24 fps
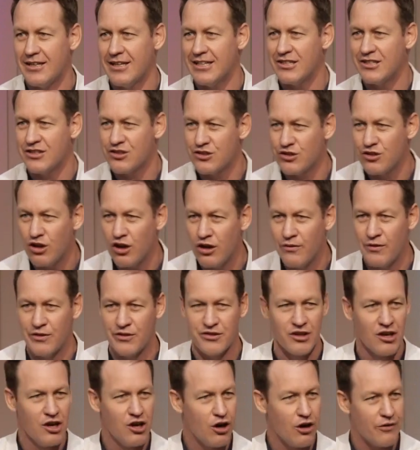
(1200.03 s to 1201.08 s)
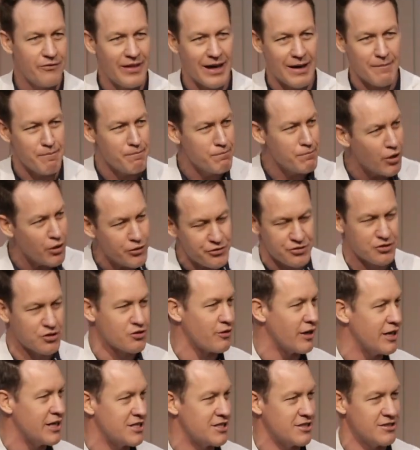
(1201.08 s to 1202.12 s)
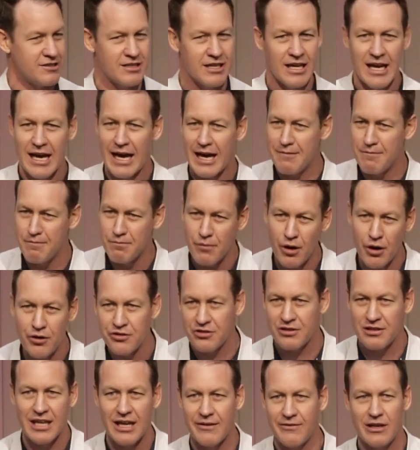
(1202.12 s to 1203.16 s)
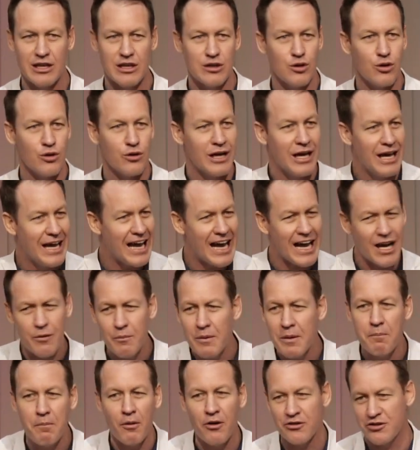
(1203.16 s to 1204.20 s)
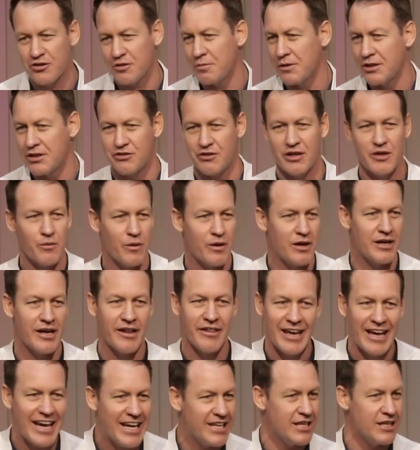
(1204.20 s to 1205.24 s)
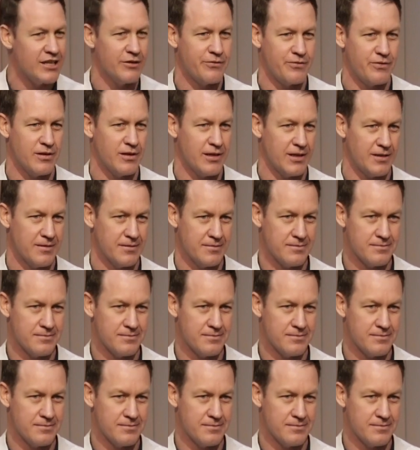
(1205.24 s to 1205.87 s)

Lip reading: as servants of that most gracious and most loving Lord? How can we possibly treat one another any differently?